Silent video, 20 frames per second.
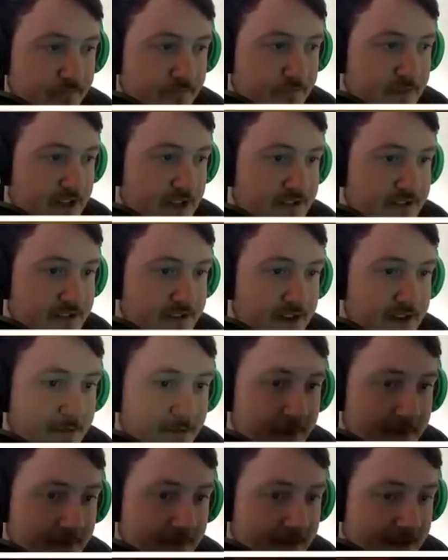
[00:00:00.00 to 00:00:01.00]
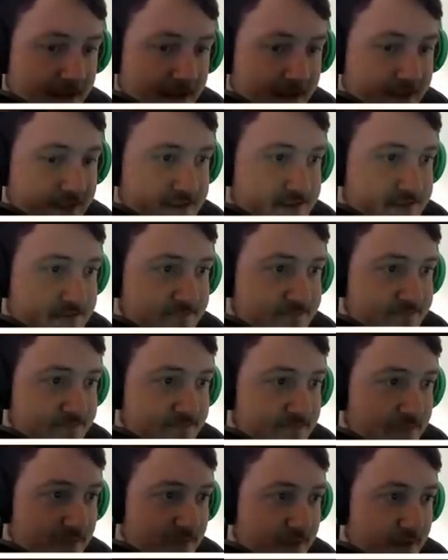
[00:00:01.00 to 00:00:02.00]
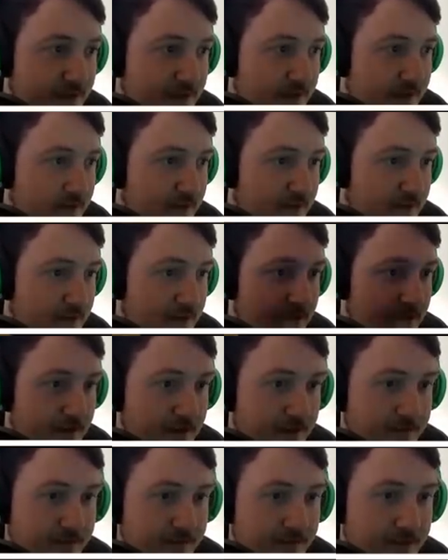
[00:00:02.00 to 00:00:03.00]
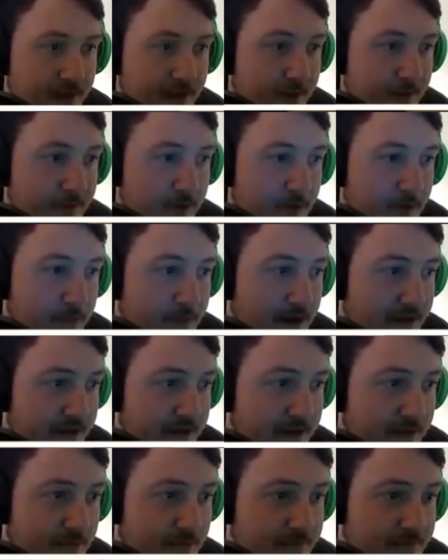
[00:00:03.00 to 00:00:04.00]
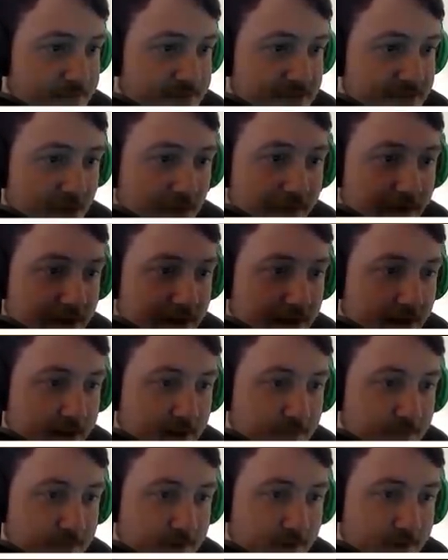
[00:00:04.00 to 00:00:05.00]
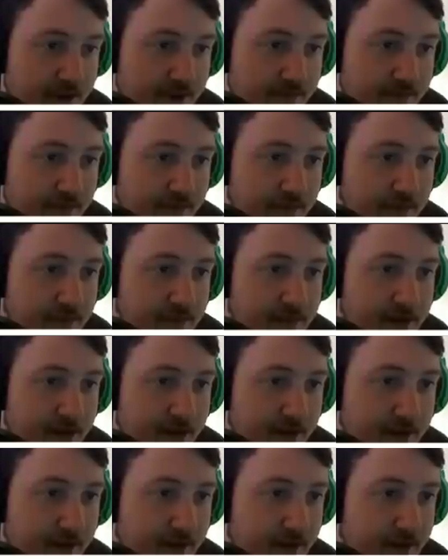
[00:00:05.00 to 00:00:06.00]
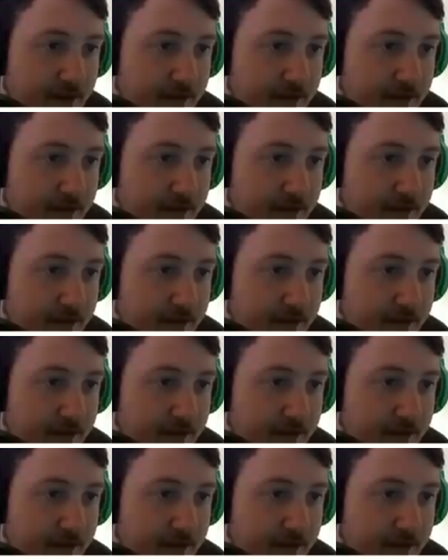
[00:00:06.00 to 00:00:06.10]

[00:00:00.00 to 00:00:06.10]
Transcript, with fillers: Doesn't seem to be the case. Damn you, puzzle solving game's gonna confuse me, aren't you?